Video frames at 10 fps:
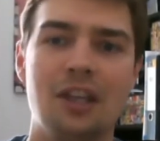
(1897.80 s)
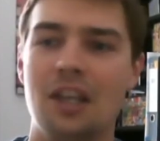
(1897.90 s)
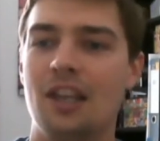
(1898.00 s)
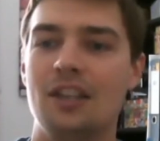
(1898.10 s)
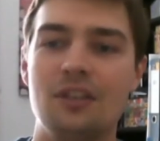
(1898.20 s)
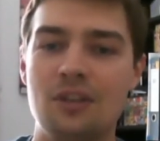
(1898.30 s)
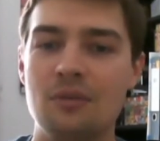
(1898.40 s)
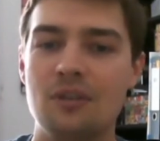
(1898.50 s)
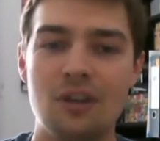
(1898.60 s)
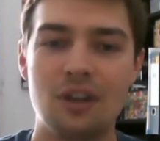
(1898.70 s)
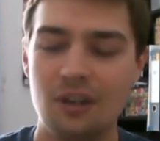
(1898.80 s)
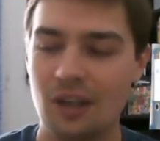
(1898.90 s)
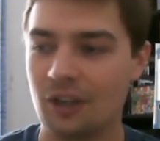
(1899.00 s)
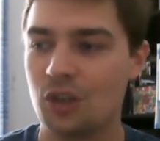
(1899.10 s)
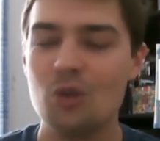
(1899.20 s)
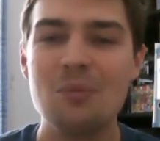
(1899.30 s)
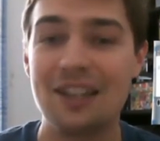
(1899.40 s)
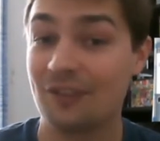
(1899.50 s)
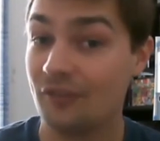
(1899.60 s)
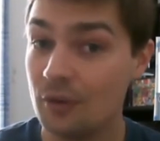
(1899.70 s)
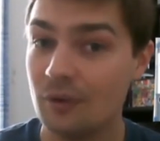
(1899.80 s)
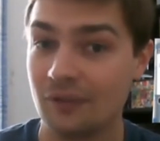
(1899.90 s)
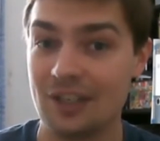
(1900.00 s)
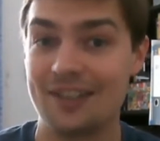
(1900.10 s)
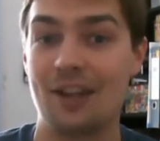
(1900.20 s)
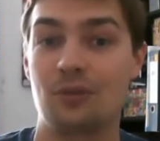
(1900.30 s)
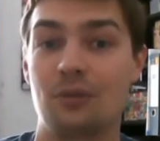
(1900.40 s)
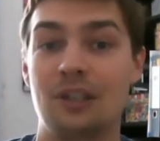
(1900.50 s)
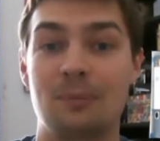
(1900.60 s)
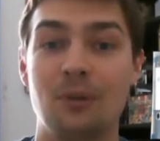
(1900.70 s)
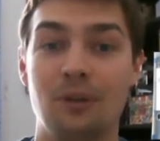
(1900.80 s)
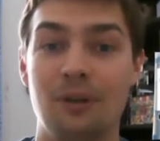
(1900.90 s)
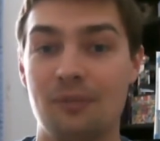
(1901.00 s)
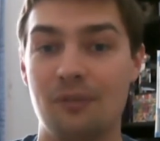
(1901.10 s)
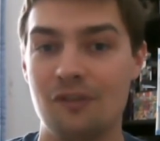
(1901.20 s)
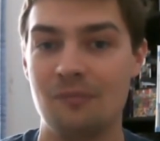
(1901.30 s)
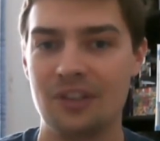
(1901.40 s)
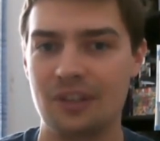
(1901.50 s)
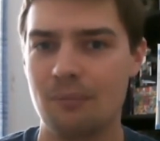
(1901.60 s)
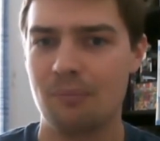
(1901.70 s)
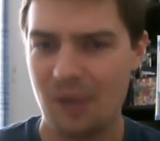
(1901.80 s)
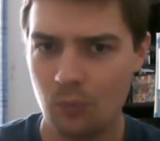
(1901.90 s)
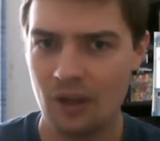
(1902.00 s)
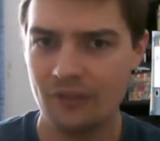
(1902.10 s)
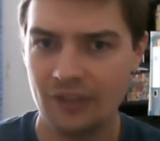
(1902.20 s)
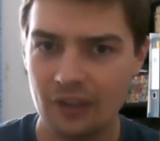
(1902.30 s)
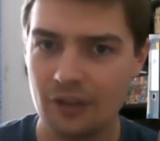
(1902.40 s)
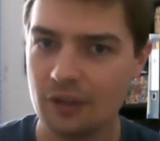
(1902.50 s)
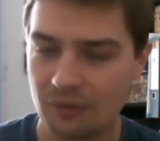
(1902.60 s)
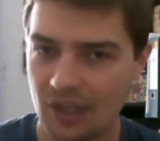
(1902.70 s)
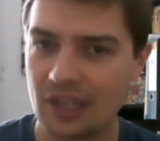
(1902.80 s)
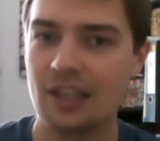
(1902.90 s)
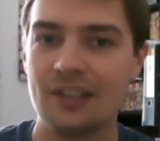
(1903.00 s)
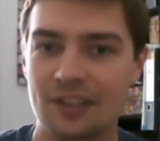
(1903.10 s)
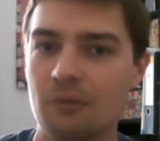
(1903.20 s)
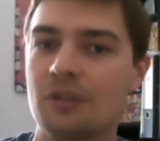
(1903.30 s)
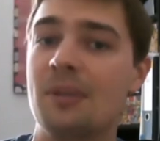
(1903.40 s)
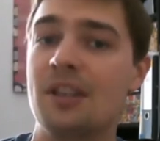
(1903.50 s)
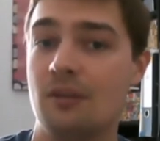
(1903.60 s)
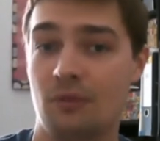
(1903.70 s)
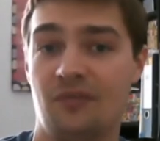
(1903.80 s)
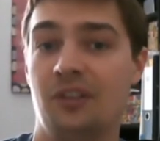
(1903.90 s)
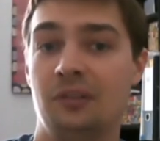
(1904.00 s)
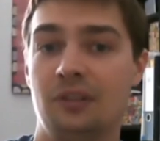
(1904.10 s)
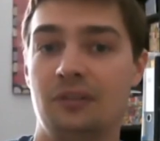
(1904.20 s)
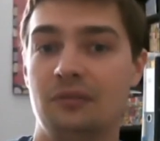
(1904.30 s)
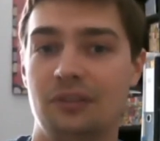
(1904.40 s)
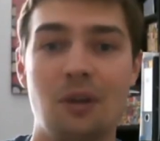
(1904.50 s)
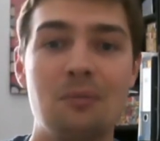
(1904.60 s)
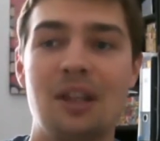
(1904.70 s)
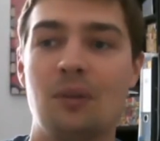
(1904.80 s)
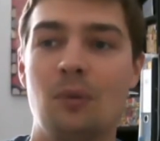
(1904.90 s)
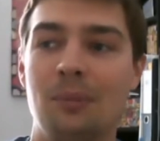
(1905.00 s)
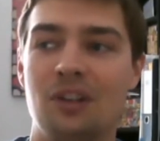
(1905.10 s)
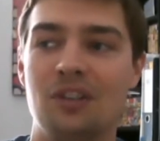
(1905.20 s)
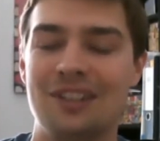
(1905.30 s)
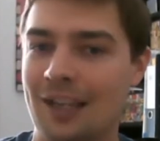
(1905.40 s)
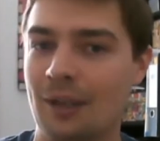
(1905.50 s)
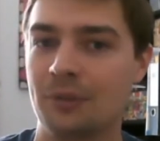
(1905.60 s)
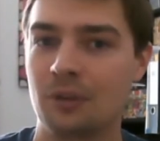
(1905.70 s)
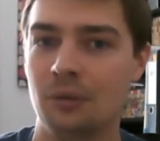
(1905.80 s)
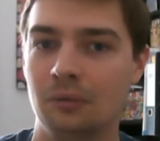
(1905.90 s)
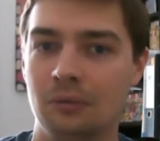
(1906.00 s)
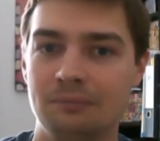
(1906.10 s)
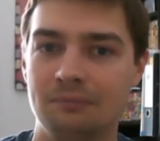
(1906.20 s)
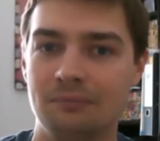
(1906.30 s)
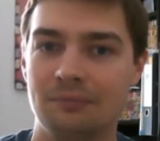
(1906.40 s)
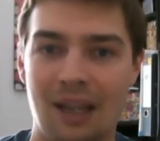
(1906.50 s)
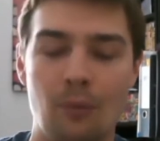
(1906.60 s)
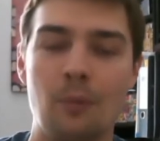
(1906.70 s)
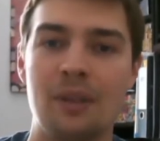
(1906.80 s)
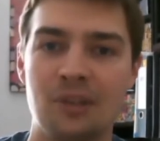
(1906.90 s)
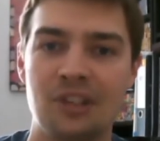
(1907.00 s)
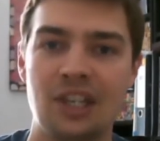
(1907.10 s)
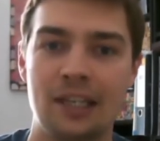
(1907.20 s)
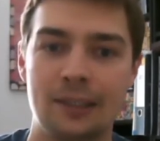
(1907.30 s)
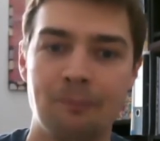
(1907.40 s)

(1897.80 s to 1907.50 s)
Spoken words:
You're going to accumulate a few of these Natural Explorer improvements, so pick one that you think is going to be useful. Don't pick one because it sounds cool. That would be a mistake.